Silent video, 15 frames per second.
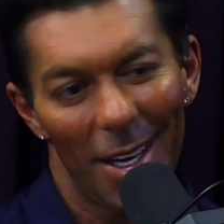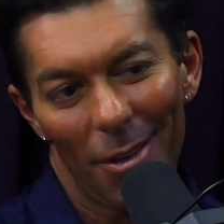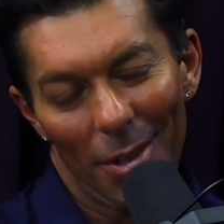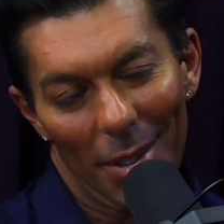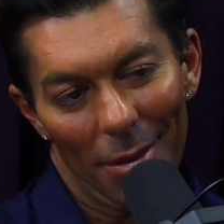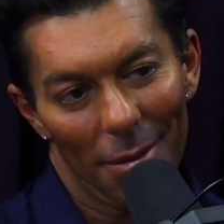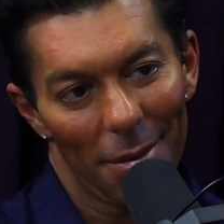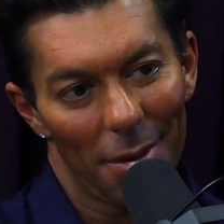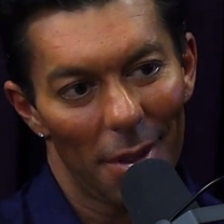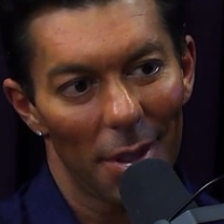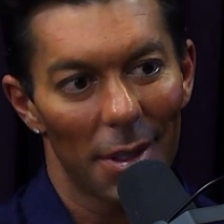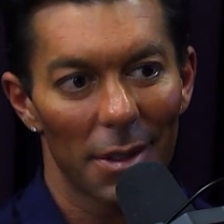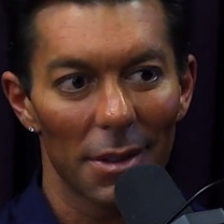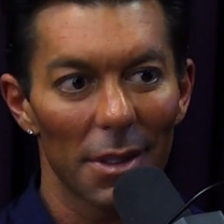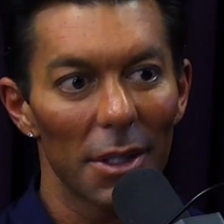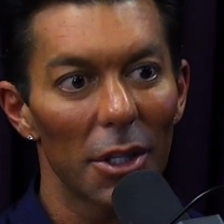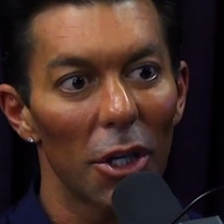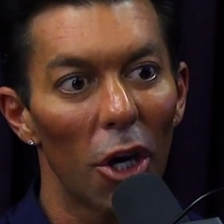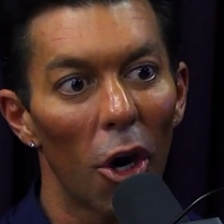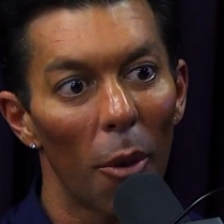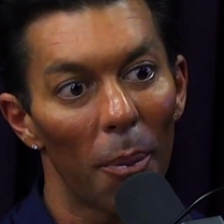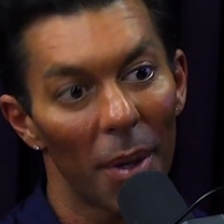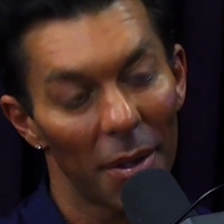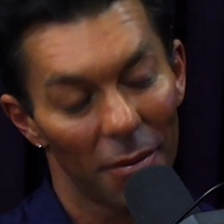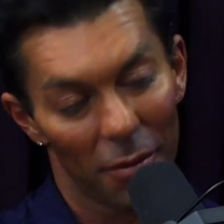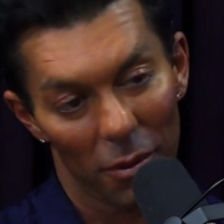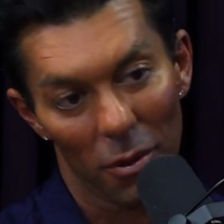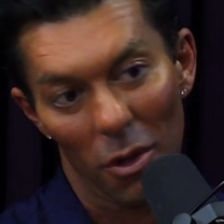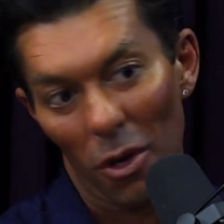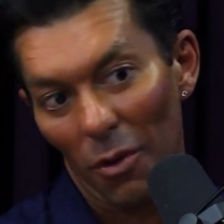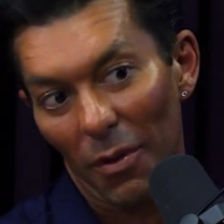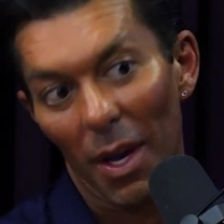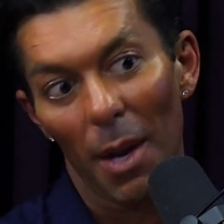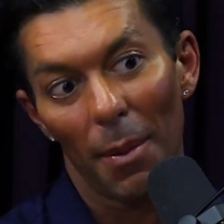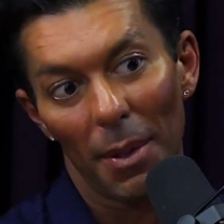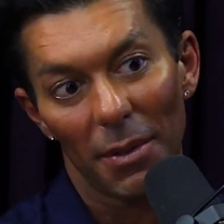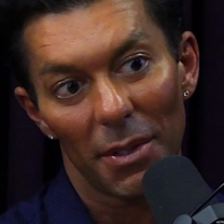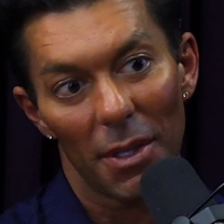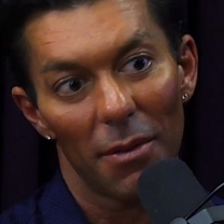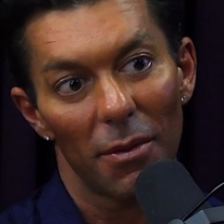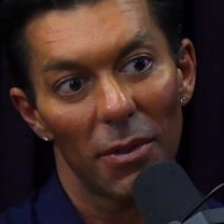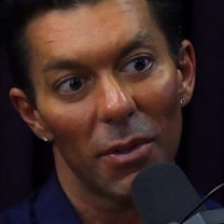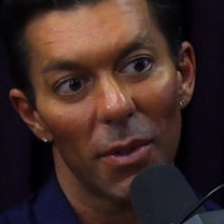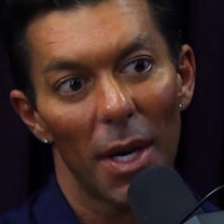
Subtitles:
I don't give a fuck. But for a long time I was different.